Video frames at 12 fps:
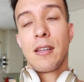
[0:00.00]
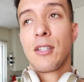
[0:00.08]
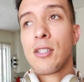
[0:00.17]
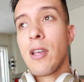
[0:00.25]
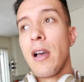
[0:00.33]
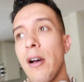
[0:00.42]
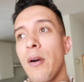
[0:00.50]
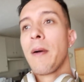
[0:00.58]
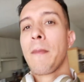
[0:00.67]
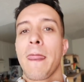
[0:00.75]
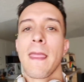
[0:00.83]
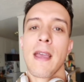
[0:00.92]
So
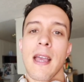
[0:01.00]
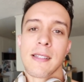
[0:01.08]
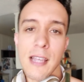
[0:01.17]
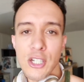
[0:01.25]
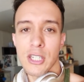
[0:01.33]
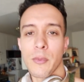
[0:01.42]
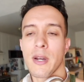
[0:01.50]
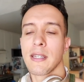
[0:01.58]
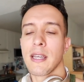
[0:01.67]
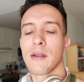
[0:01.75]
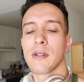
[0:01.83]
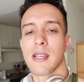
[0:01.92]
essentially what I
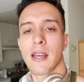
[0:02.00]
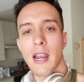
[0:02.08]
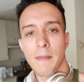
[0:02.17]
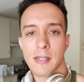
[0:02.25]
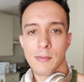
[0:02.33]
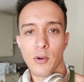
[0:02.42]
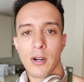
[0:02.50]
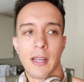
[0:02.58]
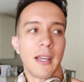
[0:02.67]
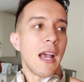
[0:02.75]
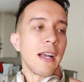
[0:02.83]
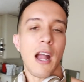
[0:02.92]
did was I got up this
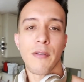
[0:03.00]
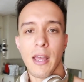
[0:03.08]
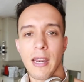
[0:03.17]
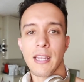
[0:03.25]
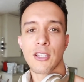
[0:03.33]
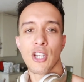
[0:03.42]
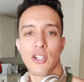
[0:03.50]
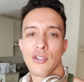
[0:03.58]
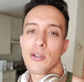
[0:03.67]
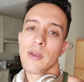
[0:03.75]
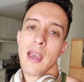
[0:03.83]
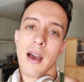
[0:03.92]
morning, I got ready, took
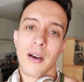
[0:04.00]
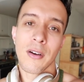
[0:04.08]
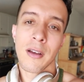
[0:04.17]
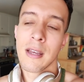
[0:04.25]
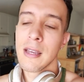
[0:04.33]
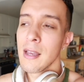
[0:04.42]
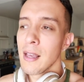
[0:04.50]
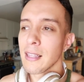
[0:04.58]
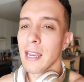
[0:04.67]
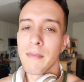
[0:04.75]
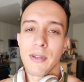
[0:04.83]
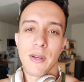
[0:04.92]
Duke out,
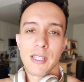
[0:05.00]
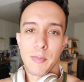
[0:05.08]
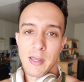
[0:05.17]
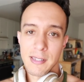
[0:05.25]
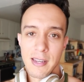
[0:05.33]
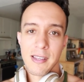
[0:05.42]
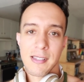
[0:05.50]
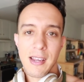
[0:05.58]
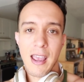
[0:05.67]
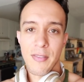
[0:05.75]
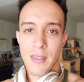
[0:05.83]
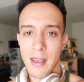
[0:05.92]
let him do his business
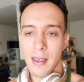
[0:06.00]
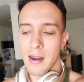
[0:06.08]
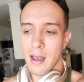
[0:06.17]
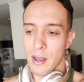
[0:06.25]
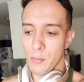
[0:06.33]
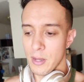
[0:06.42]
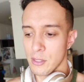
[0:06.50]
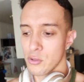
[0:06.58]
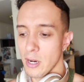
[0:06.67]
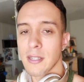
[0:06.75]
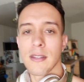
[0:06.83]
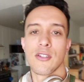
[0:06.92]
and then I went
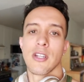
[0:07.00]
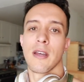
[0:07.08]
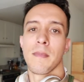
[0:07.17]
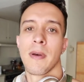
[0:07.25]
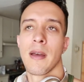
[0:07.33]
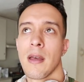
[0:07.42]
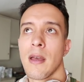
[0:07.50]
straight to the gym.